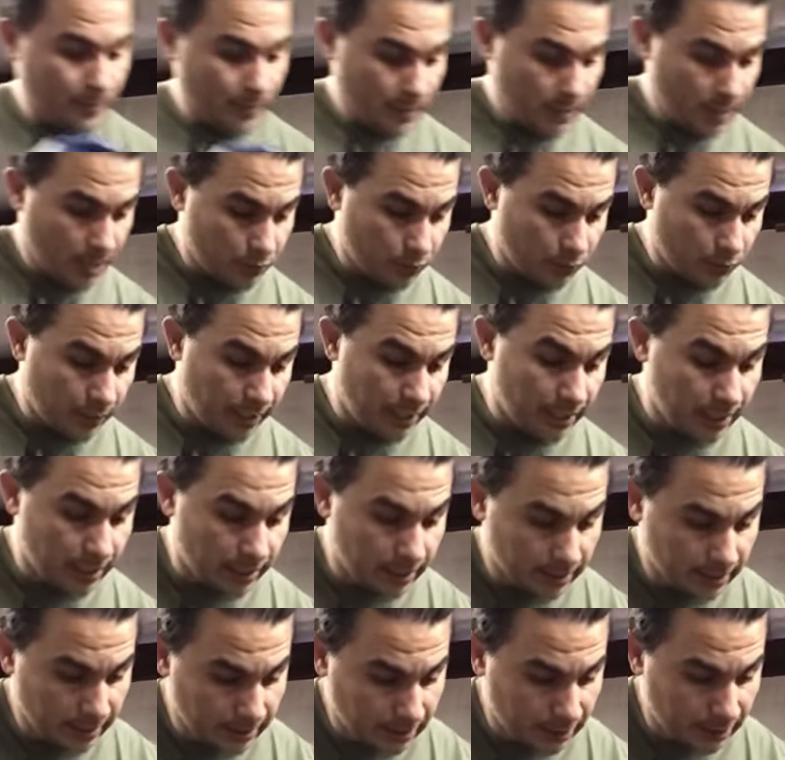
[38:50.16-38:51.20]
That's what he does.
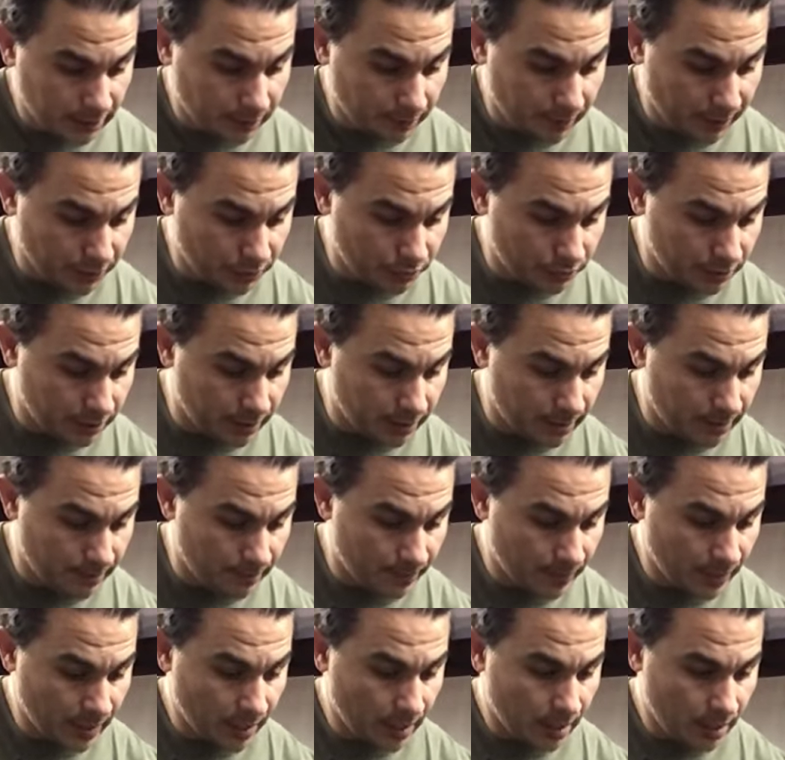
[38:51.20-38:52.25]
That's his specialty.
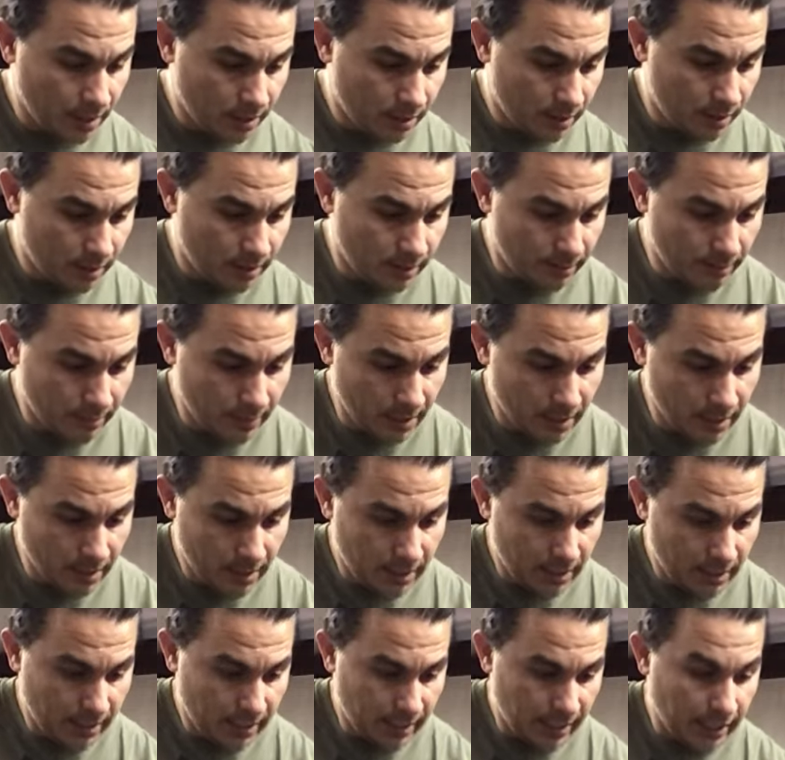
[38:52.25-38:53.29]

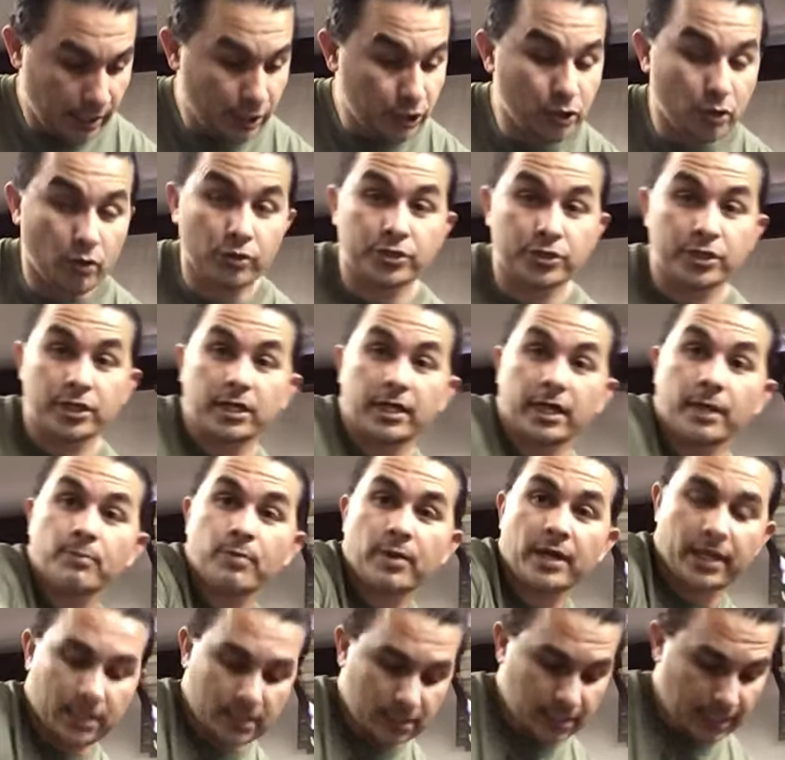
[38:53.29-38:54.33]
He shows you an end
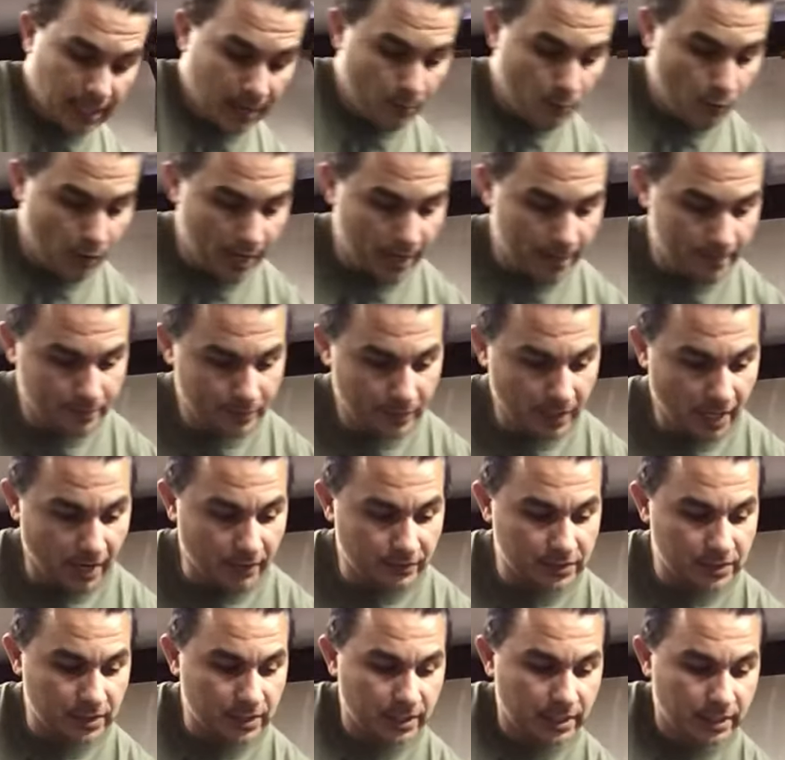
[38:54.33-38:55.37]
play the same way. I've
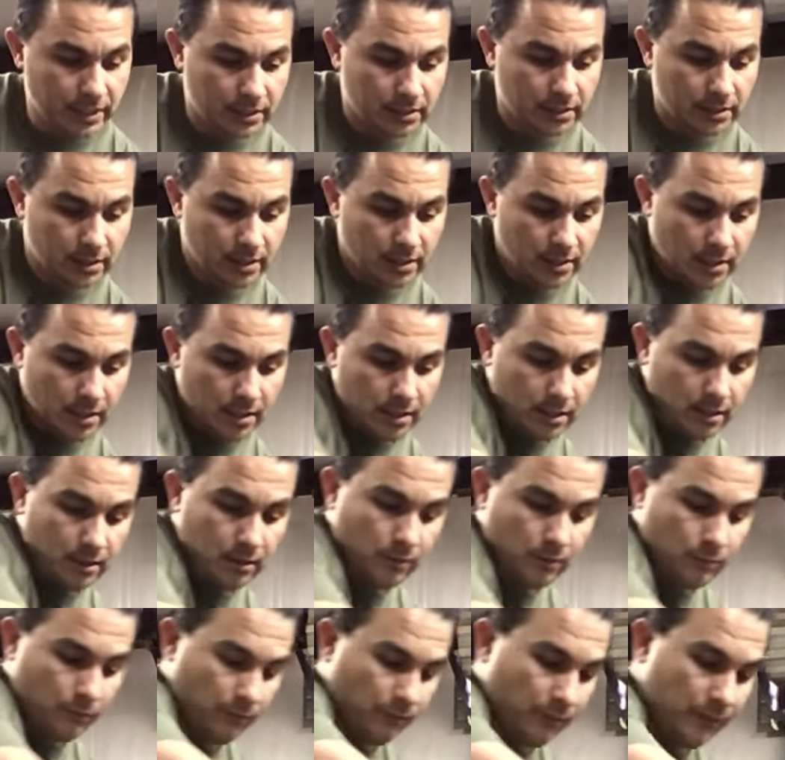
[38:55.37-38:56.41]
seen his
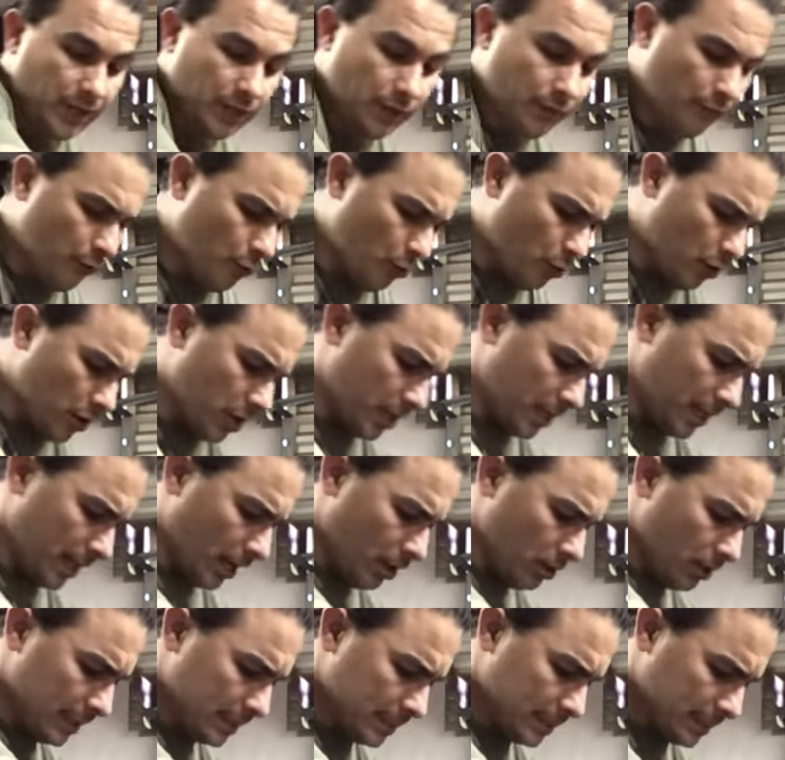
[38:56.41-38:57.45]
video for
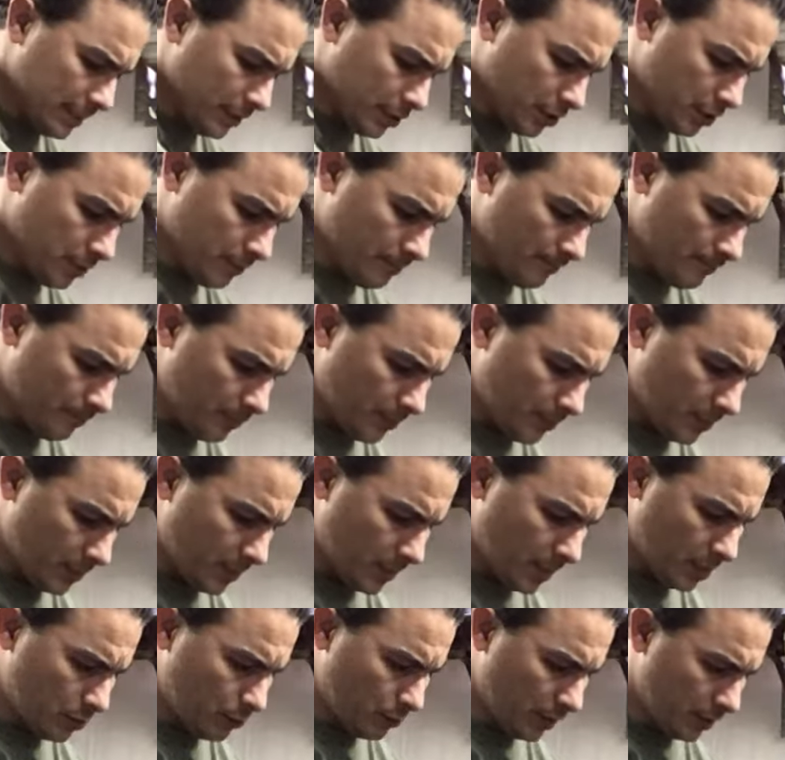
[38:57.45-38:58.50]
LS engine.
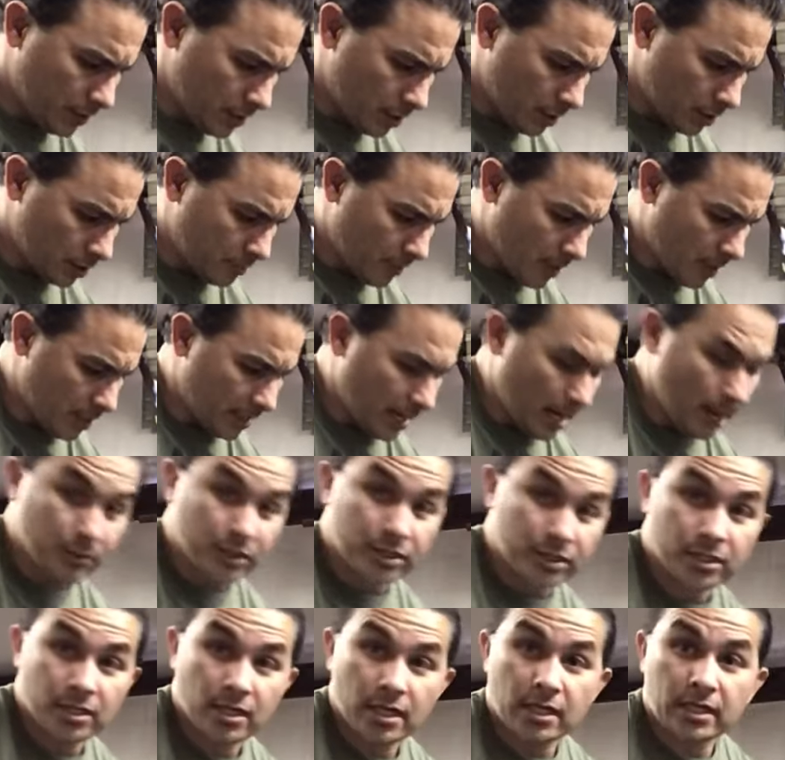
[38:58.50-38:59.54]
That's what he talks about. Now I'm
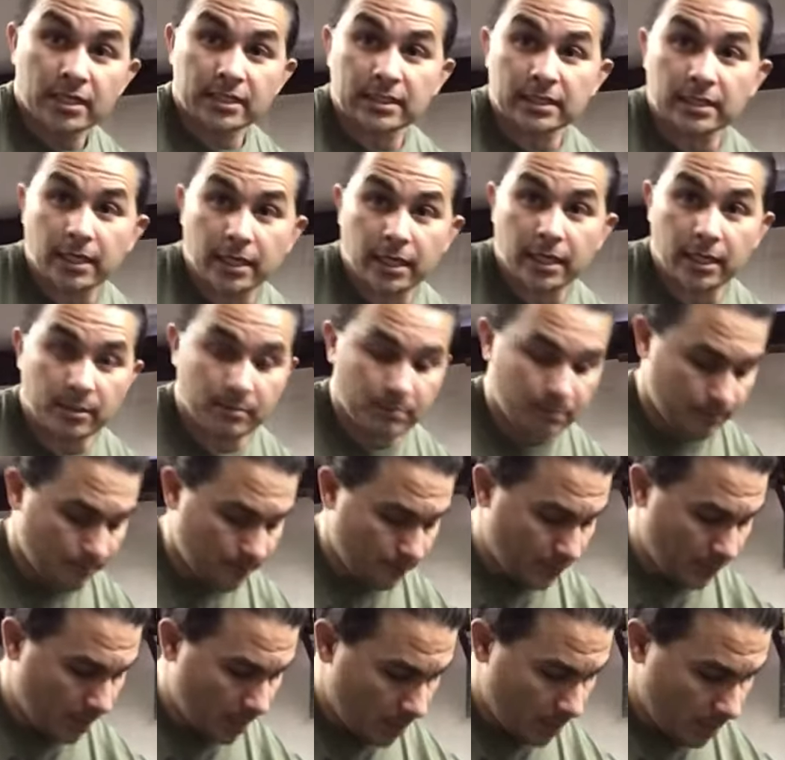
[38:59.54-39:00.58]
just snugging him
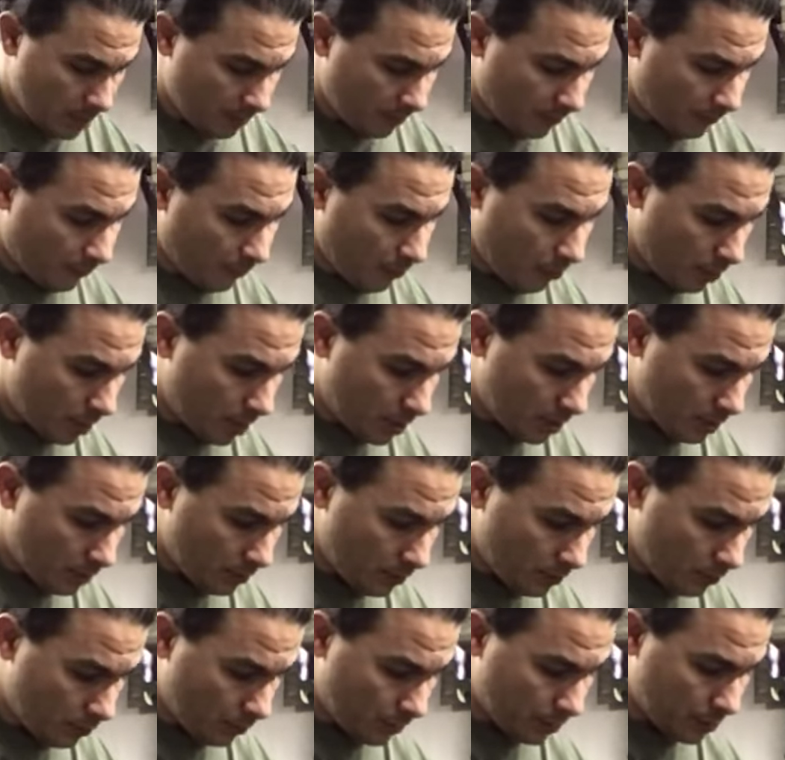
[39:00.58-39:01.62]
before
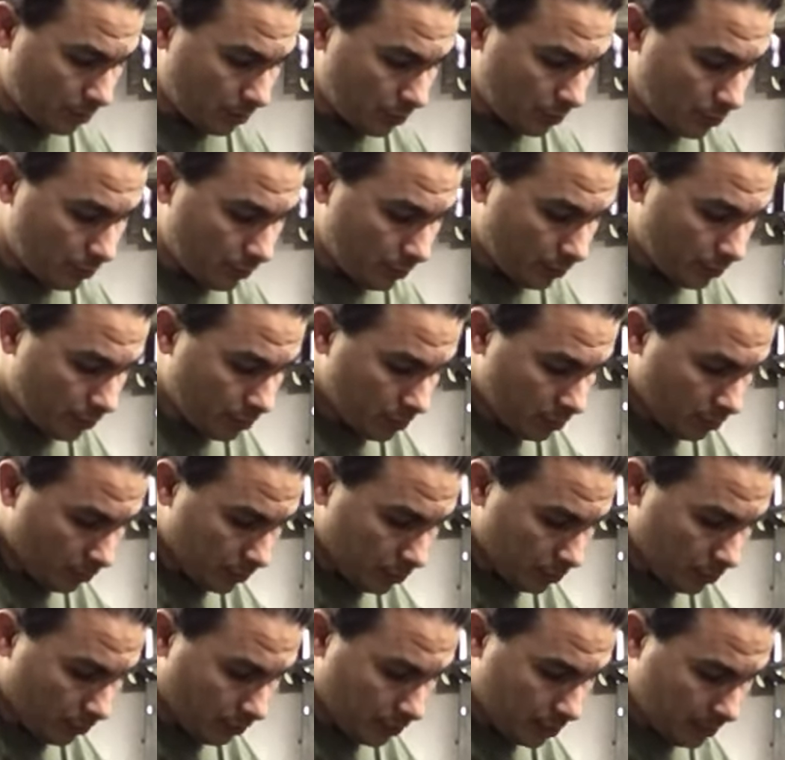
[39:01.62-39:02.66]
we start doing our
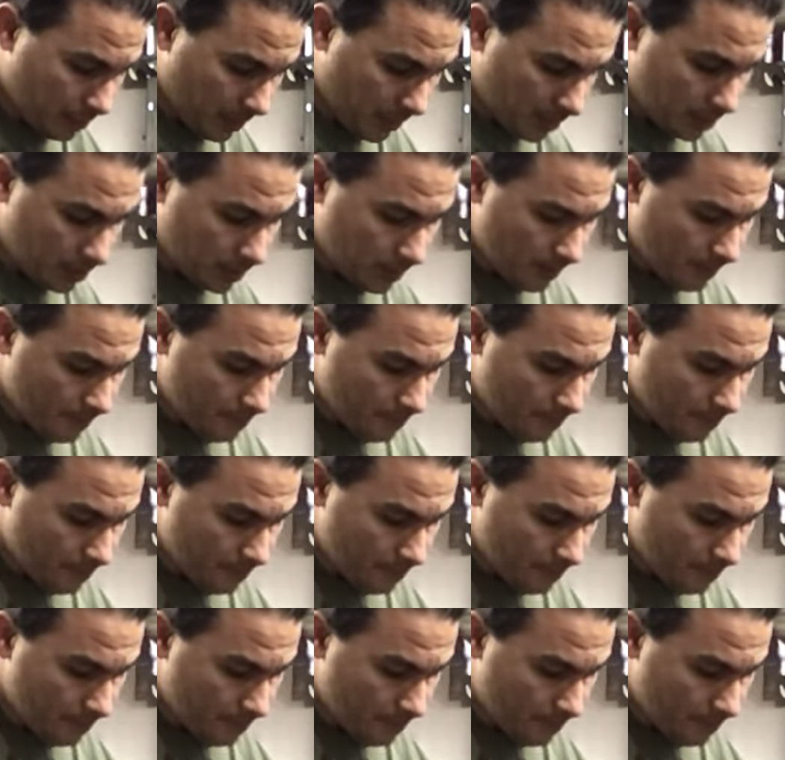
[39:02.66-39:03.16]
torque specs.